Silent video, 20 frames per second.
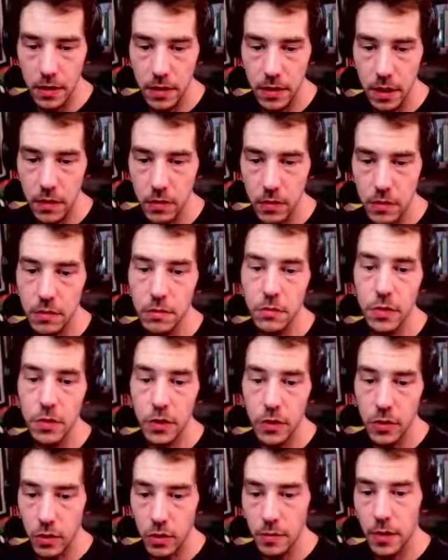done
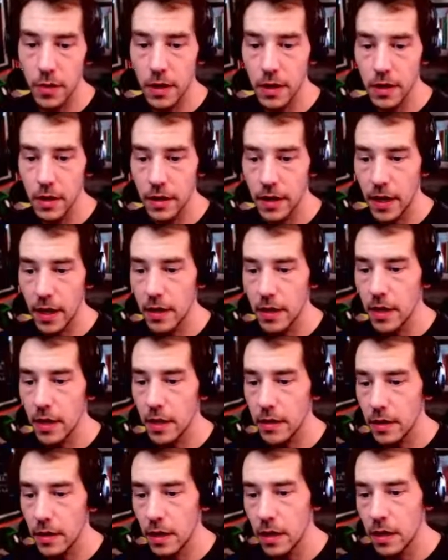your part of that,
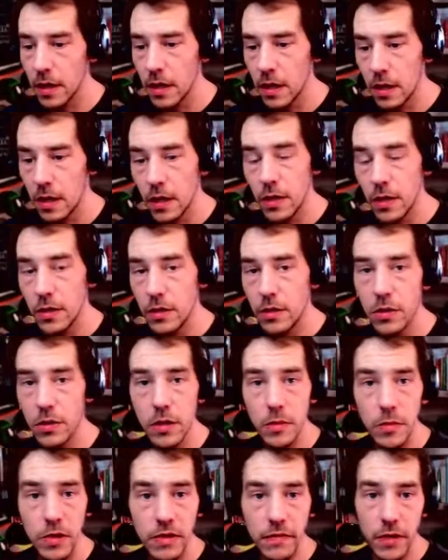and then you
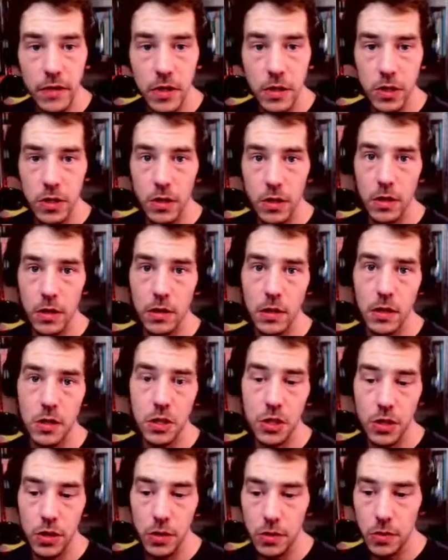could be featured on these
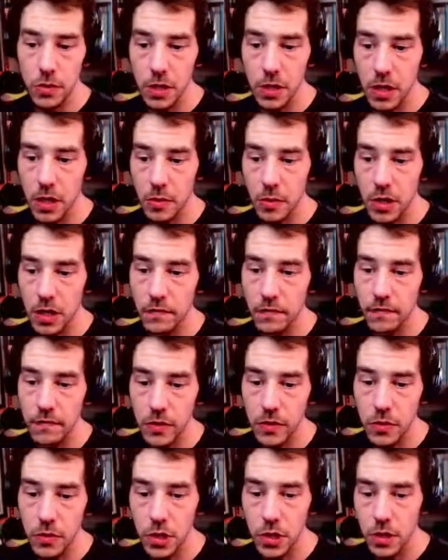shows coming in
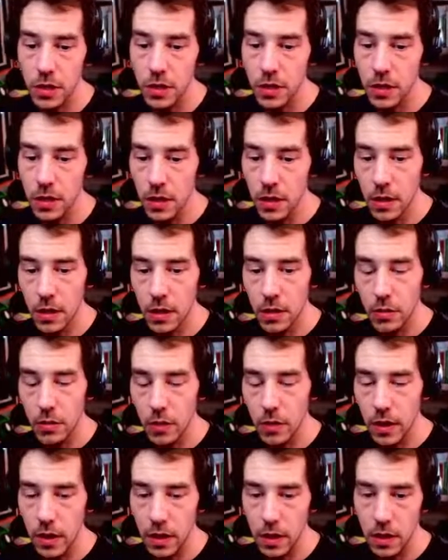future,
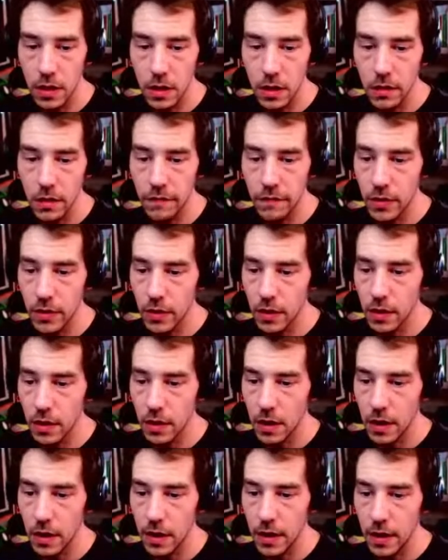where if
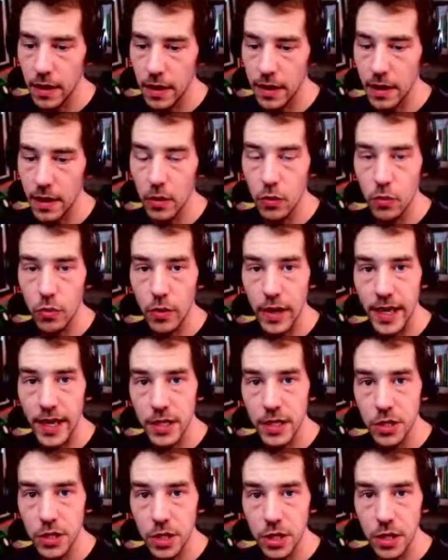you're a
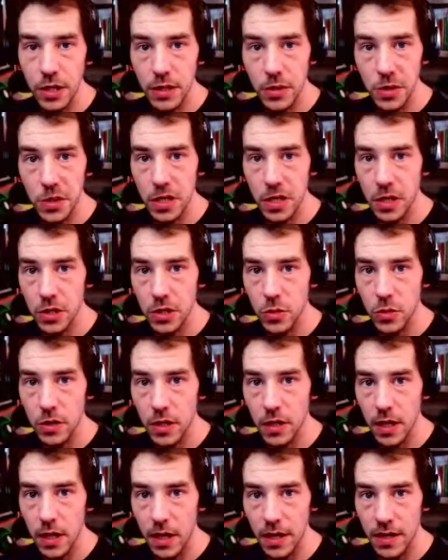arranged scheduled
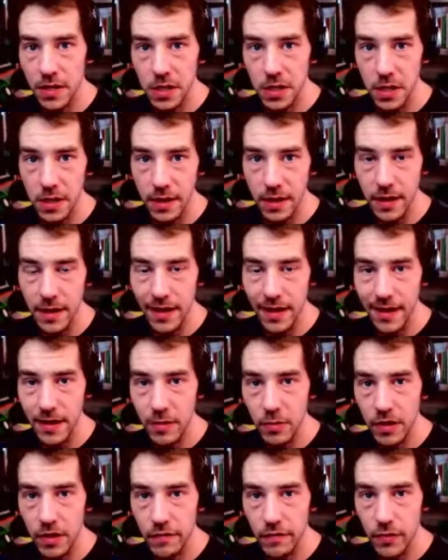guest like
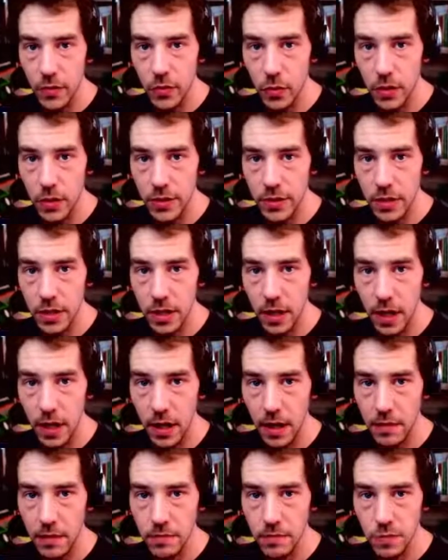Anime for the World
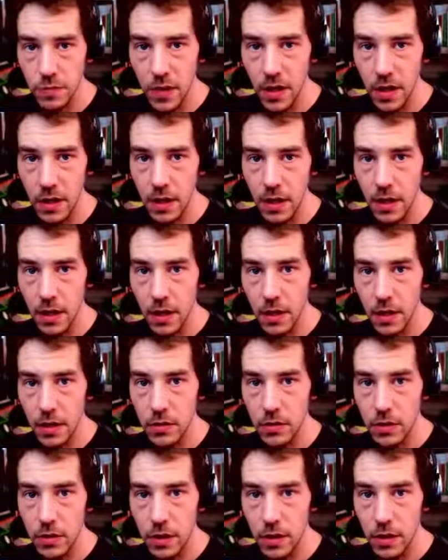today,
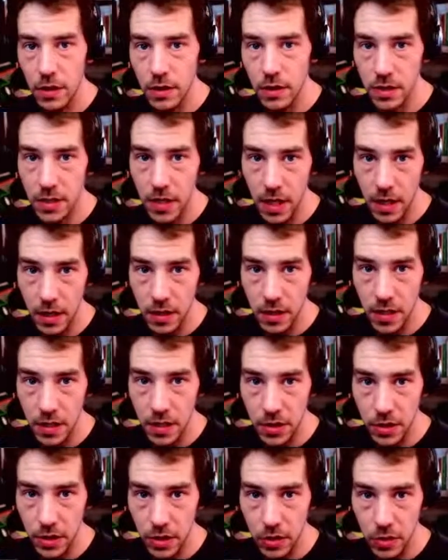you could earn 10
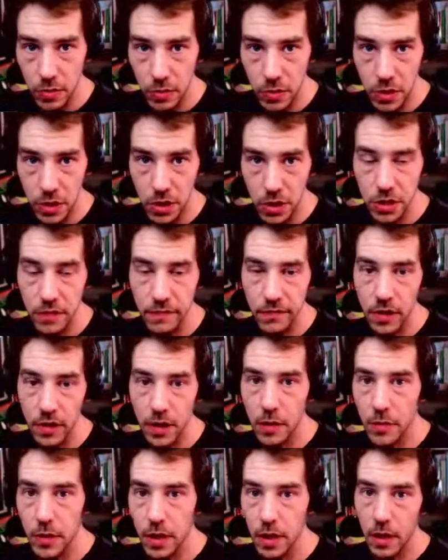DTube just for
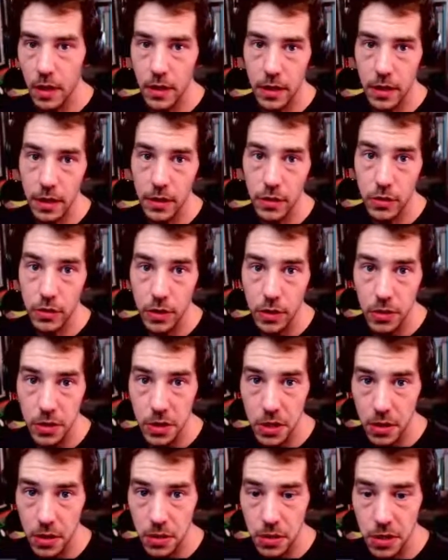coming on and
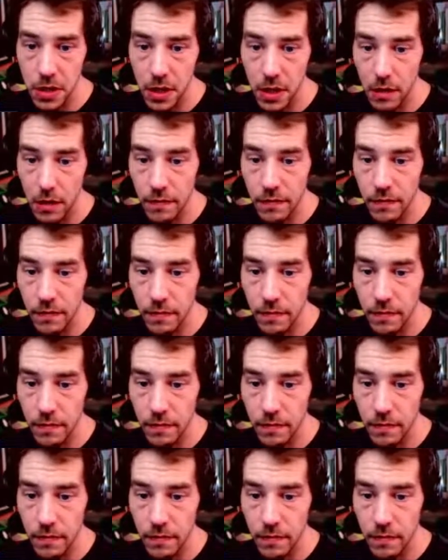introducing yourself.